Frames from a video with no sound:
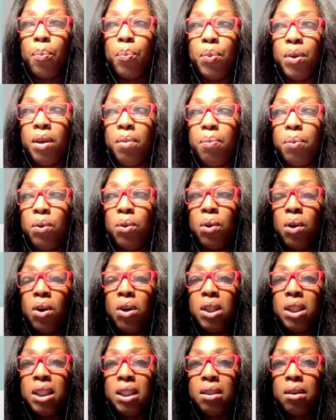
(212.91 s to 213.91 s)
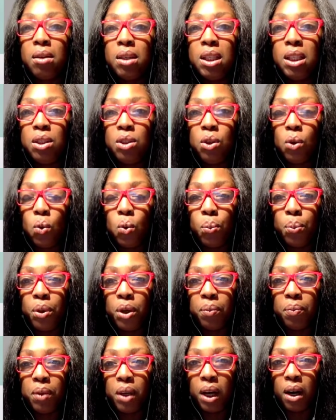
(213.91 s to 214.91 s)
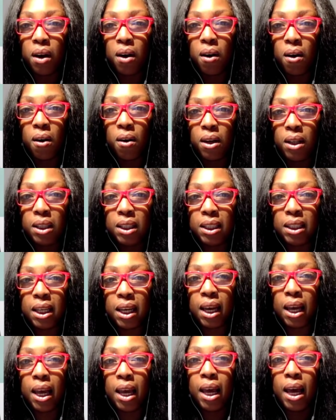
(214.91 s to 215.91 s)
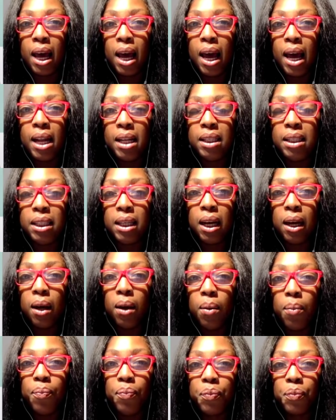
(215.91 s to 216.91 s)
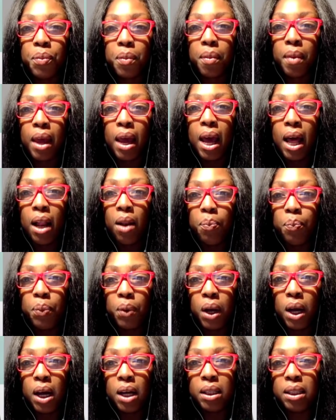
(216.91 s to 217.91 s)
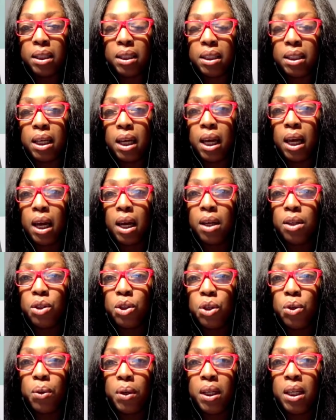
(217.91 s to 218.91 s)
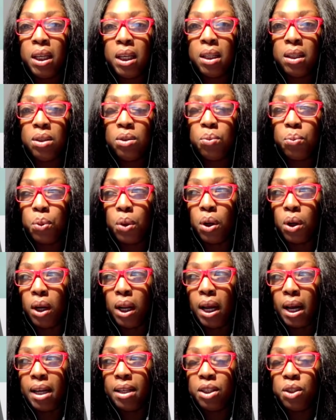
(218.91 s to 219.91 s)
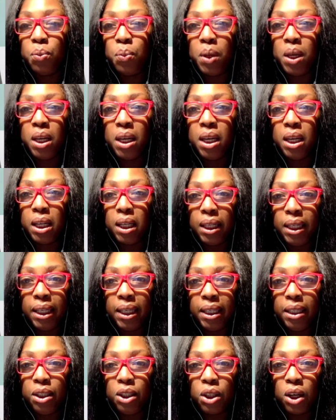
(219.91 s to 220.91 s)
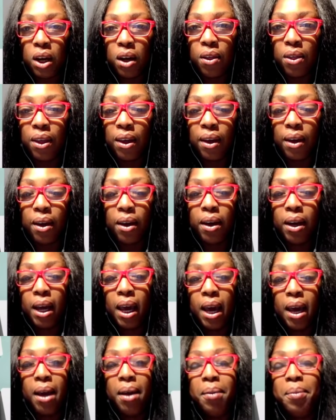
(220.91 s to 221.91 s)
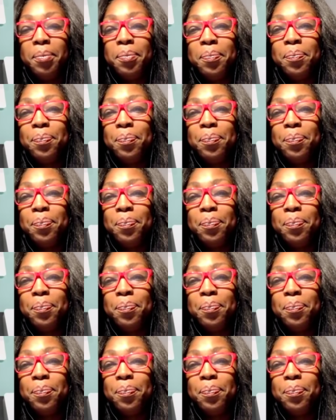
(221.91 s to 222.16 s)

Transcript: People are starting to open up their hearts and help us to heal the world as we heal each other, okay?